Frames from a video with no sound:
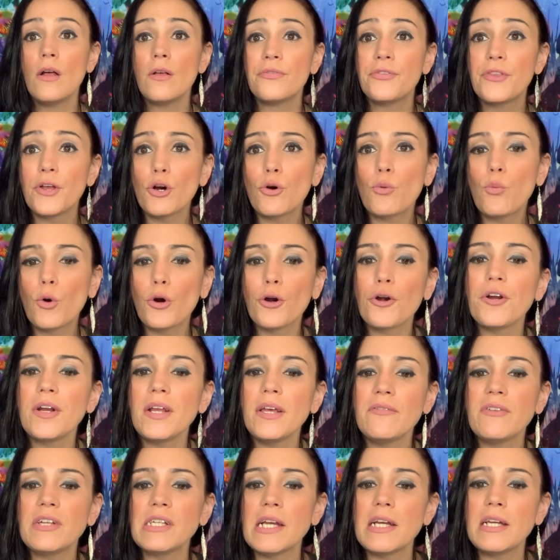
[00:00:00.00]
There weren't
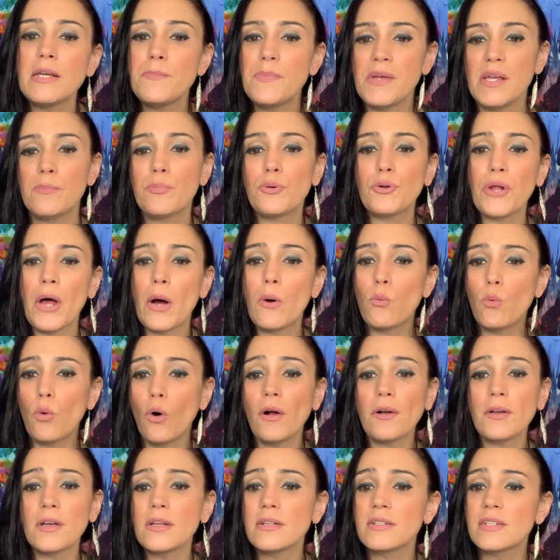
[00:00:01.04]
even any people out
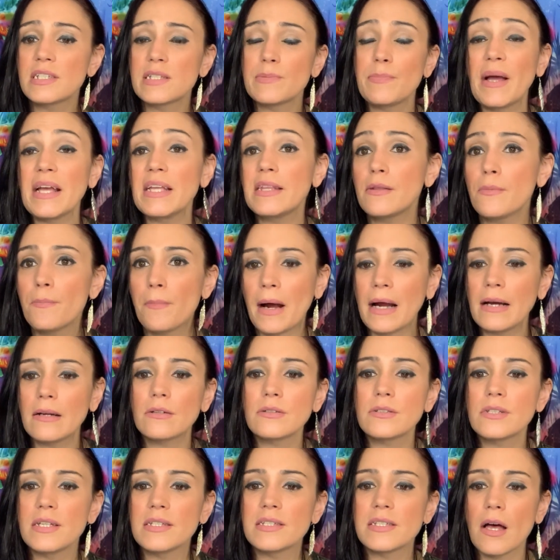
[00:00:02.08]
walking despite the
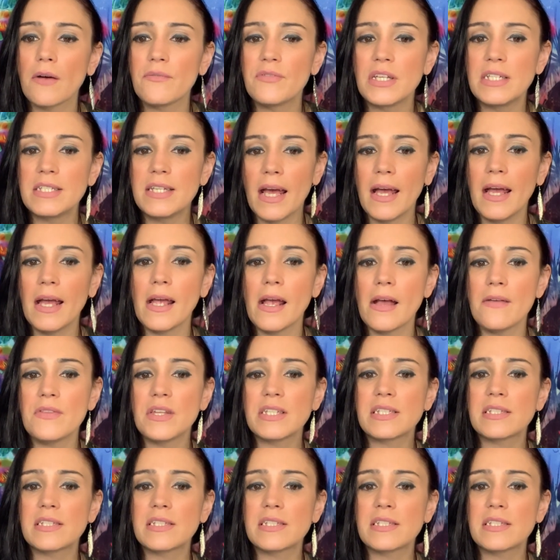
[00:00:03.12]
mildness of the day and the